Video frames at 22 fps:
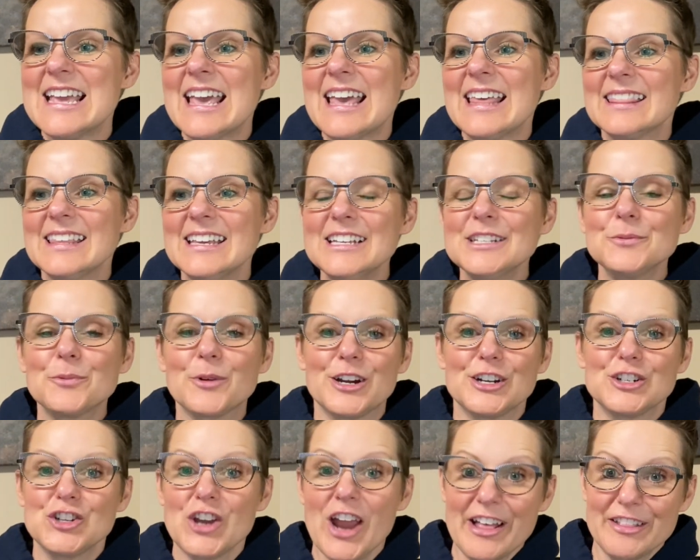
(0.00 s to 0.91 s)
These were
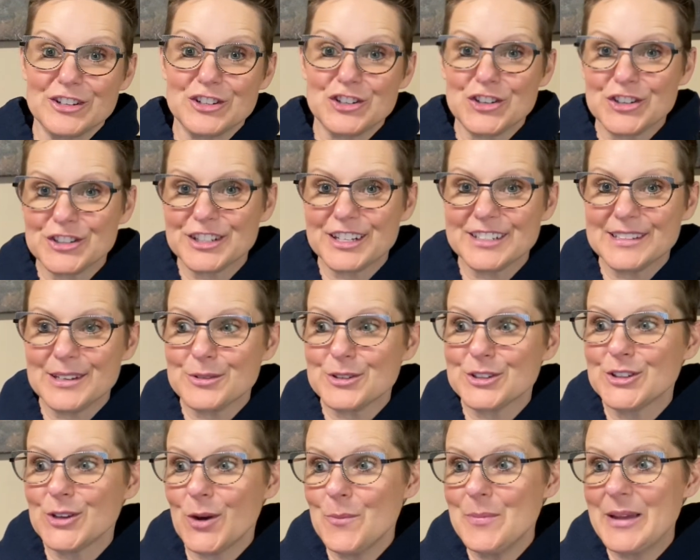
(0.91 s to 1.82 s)
a challenge just because they were
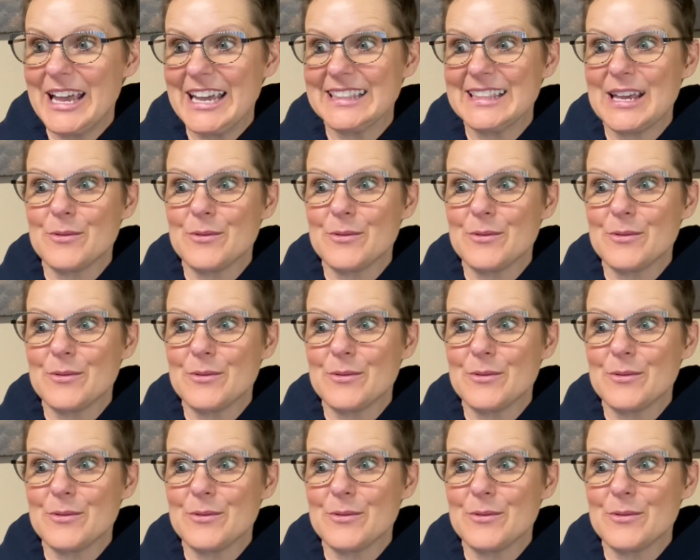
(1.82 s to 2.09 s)
so big.